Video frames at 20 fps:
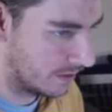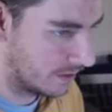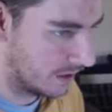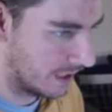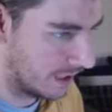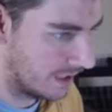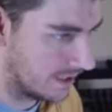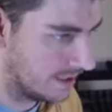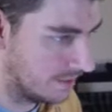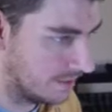
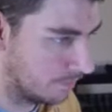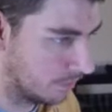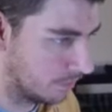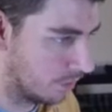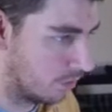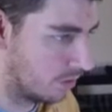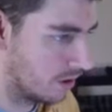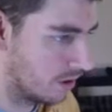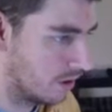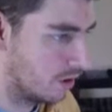and in the
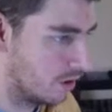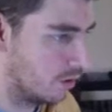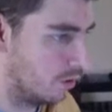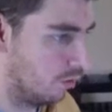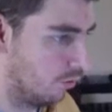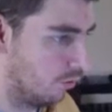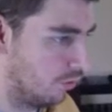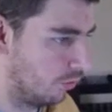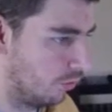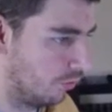blog
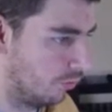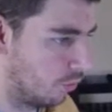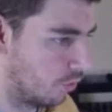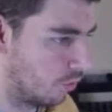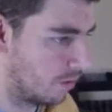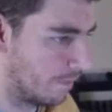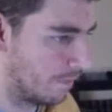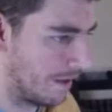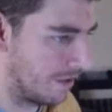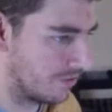also talk
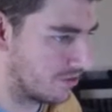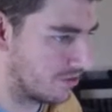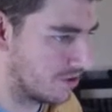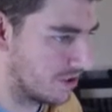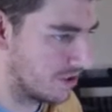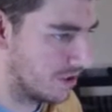about